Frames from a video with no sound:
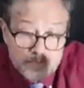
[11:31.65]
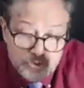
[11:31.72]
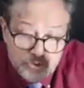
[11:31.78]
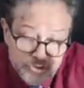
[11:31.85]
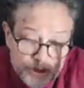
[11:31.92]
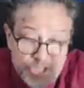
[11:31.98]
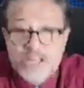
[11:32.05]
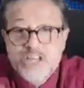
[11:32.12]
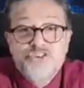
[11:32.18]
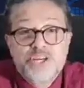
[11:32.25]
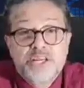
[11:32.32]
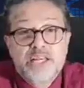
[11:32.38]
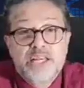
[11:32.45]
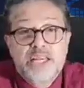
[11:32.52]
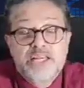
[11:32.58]

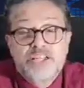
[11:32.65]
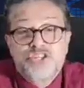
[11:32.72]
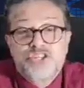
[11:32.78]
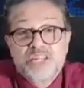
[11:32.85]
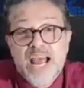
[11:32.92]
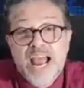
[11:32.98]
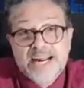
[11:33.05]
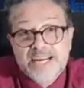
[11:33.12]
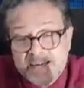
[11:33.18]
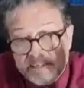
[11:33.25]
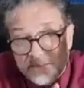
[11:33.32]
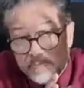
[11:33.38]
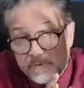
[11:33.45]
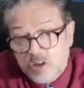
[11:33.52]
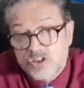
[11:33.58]
changing its tact
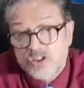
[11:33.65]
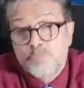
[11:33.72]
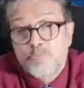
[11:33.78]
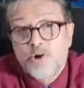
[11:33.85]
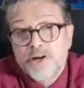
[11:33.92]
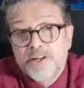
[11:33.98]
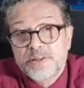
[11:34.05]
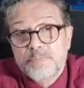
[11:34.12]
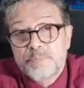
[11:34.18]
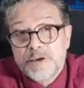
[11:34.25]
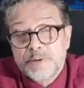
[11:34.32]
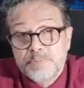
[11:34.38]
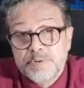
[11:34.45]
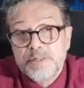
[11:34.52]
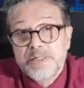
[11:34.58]
and now supporting the
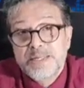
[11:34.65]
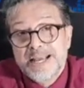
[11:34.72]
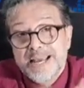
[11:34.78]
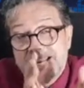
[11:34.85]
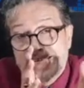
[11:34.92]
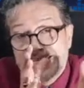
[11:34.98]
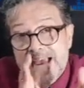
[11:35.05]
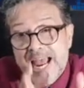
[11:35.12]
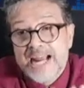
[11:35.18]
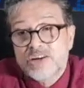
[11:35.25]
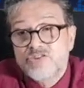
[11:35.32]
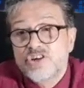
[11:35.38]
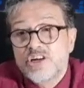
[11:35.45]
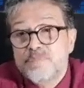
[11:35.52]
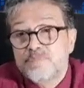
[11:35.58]
people, is
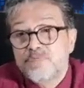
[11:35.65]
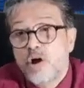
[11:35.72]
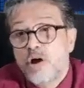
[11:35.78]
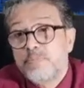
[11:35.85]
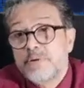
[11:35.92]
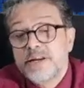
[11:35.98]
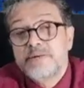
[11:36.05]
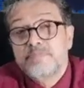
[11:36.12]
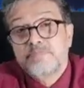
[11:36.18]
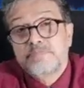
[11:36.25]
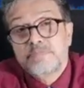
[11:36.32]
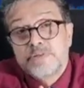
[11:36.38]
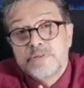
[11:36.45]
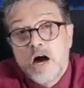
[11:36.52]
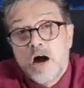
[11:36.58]
actually probably
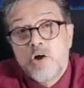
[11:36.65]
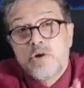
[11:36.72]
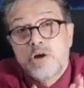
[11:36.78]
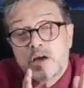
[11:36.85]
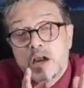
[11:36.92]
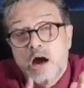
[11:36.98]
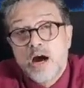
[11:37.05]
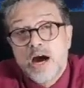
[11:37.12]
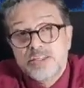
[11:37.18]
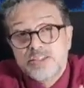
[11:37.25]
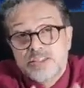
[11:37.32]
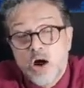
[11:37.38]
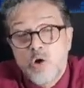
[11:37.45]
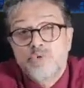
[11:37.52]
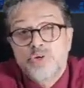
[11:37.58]
now has
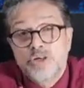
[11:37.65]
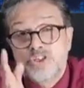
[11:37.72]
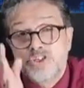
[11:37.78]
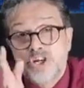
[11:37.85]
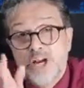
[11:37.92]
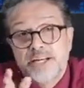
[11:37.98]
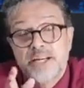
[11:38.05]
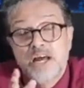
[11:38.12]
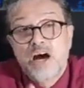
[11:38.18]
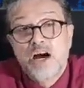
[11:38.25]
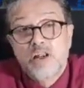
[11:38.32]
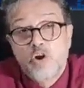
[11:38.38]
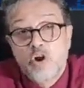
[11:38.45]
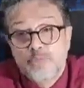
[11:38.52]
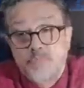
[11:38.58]
countered China a lot